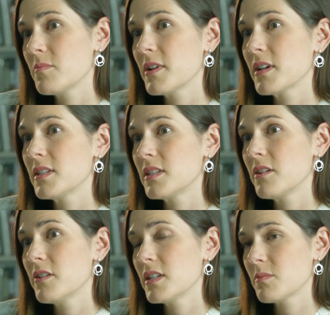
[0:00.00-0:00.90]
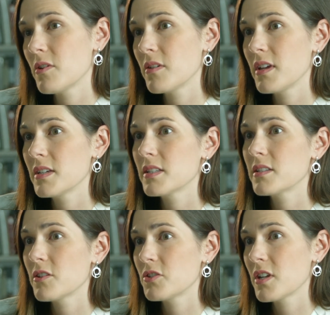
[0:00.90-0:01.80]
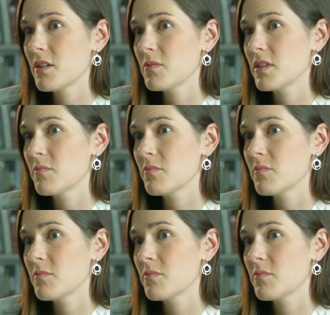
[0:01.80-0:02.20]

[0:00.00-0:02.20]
because cigarette smoking is associated with